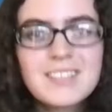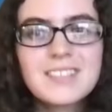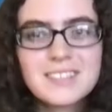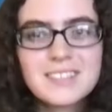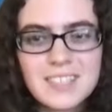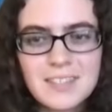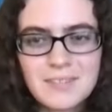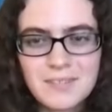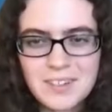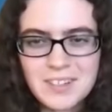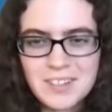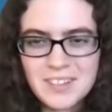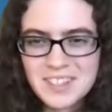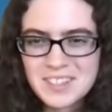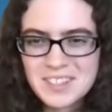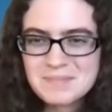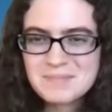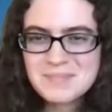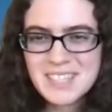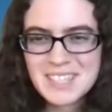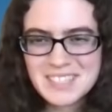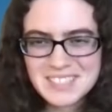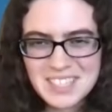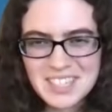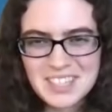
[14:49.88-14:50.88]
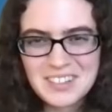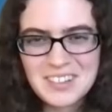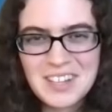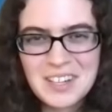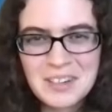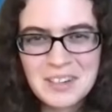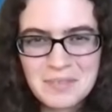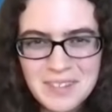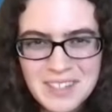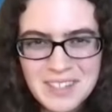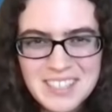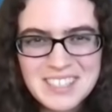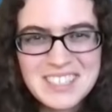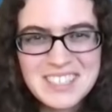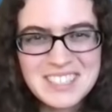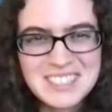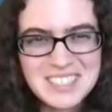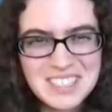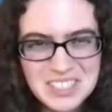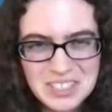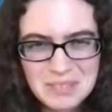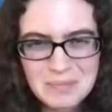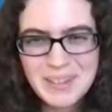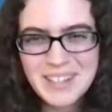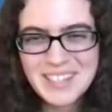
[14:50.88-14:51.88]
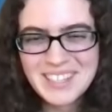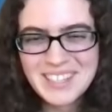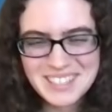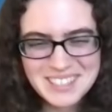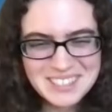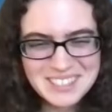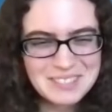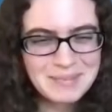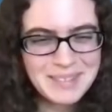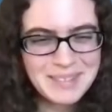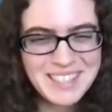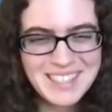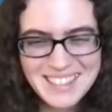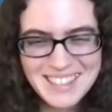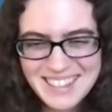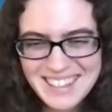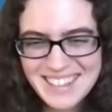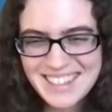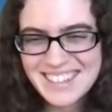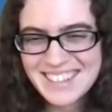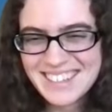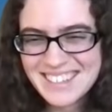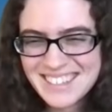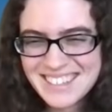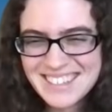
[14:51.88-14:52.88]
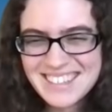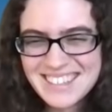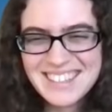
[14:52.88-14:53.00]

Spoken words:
Definitely. Sounds like a lot of decision making to be done there.